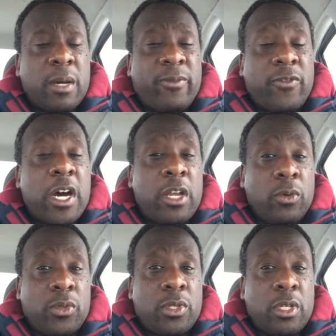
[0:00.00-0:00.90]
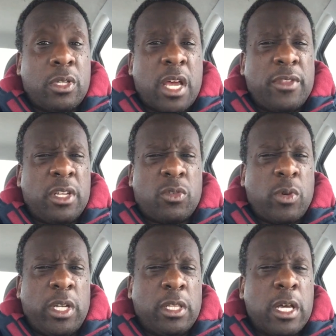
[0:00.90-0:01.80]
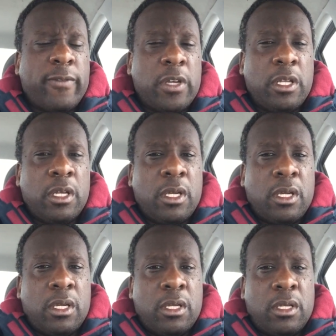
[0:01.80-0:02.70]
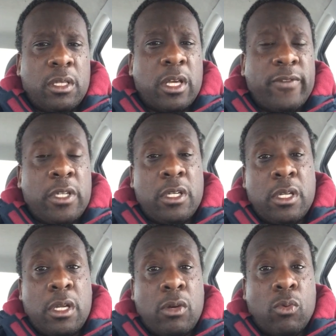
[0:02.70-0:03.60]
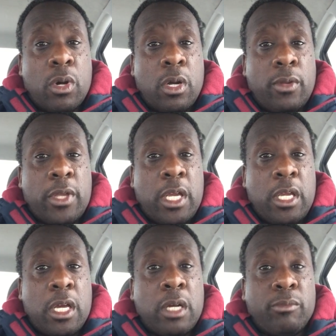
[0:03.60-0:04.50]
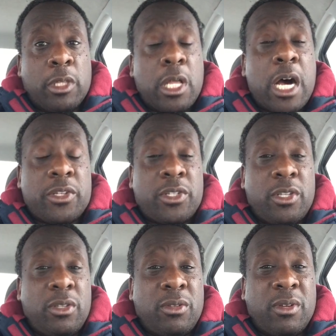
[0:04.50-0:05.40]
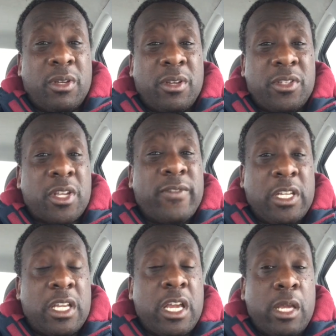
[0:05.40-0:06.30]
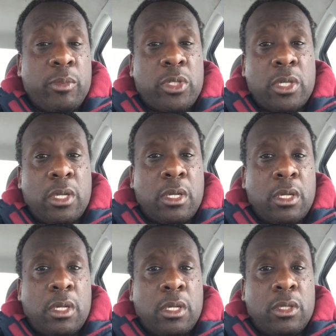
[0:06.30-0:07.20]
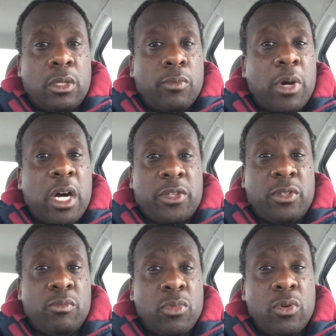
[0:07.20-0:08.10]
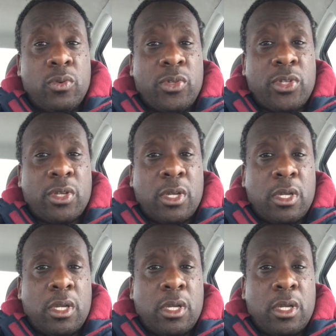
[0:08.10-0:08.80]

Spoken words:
Cup Finals in, I think, 2011, where they lost in seven games to the Boston Bruins.